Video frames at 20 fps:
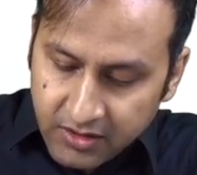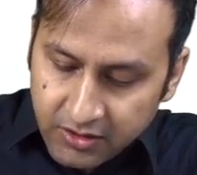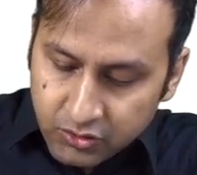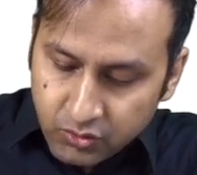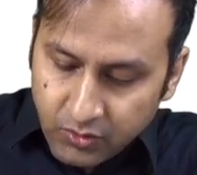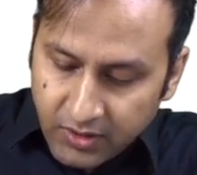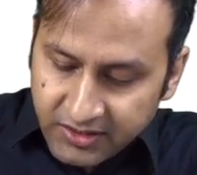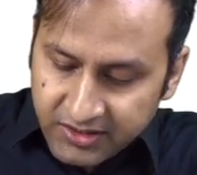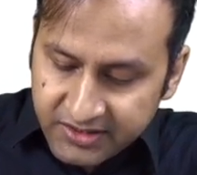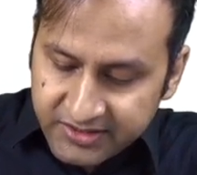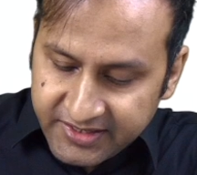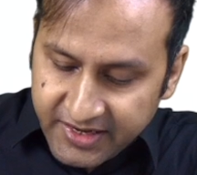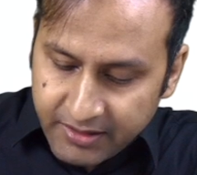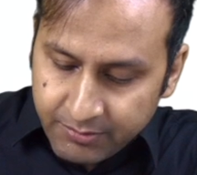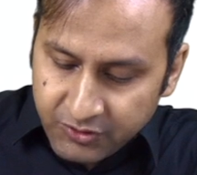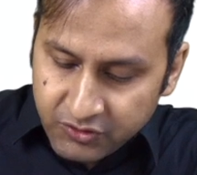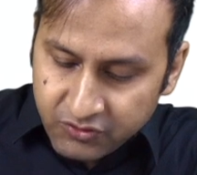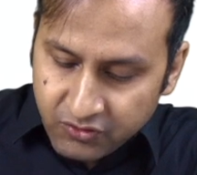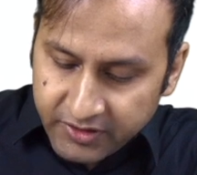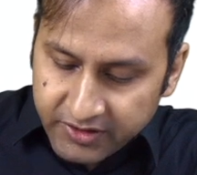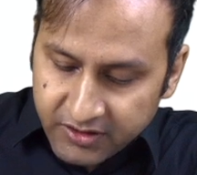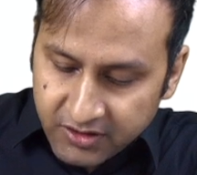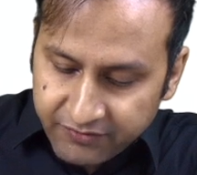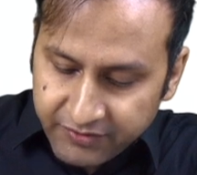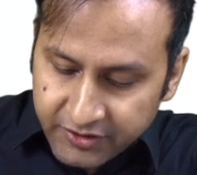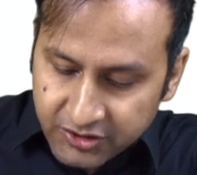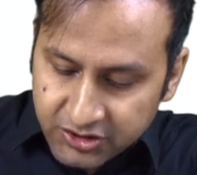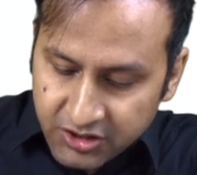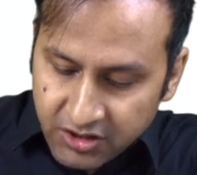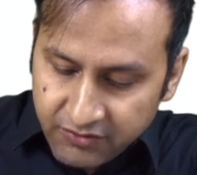To understand mesorectal
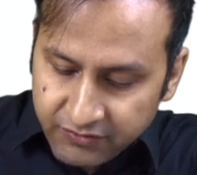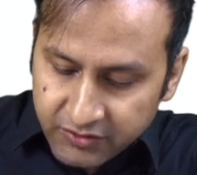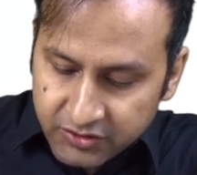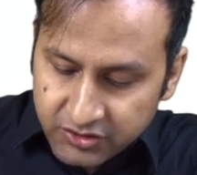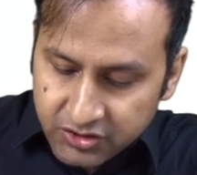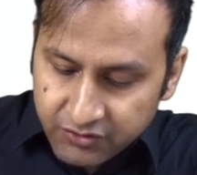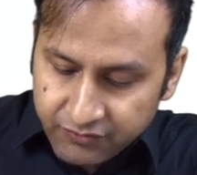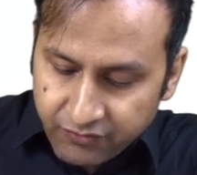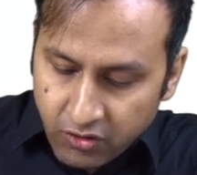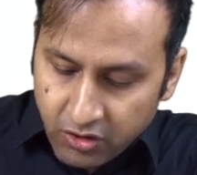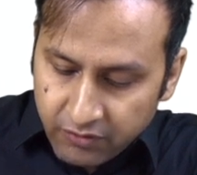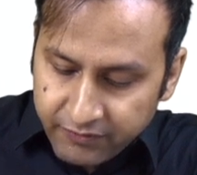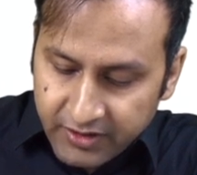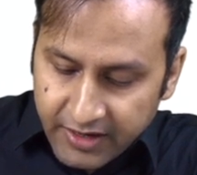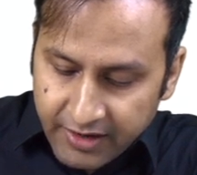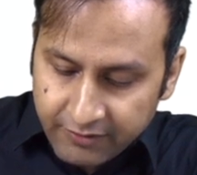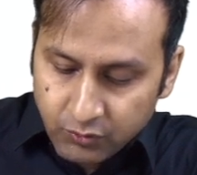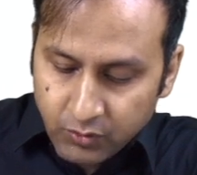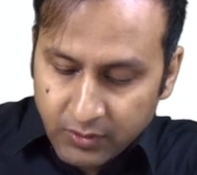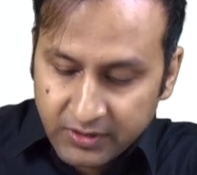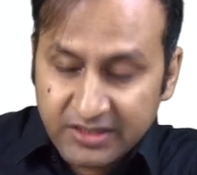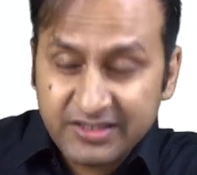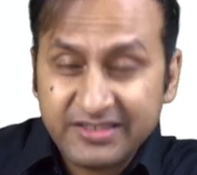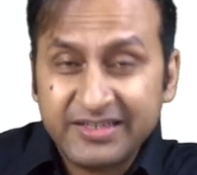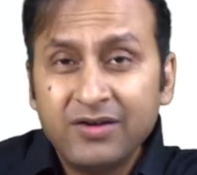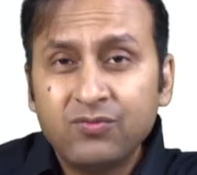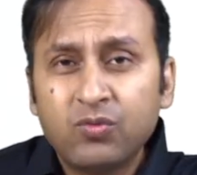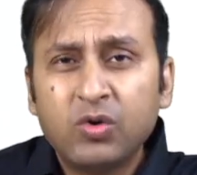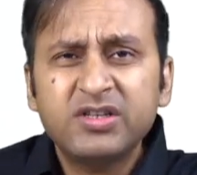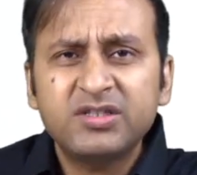fascia, first of all, we'll have to
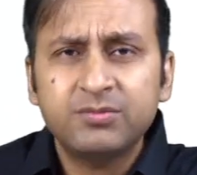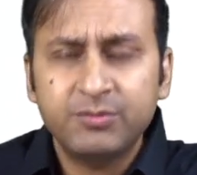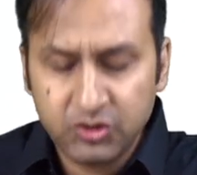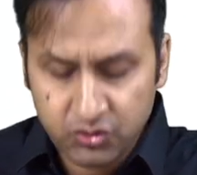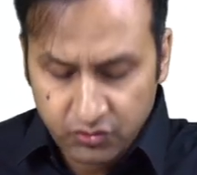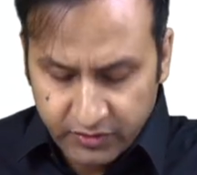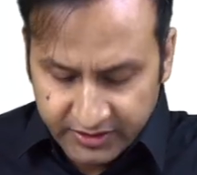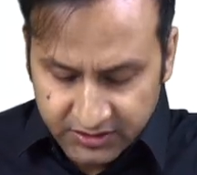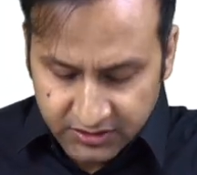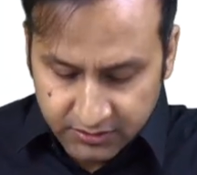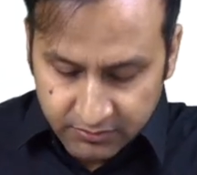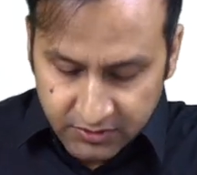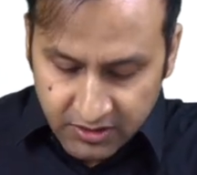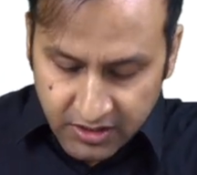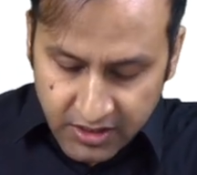understand what is mesorectum.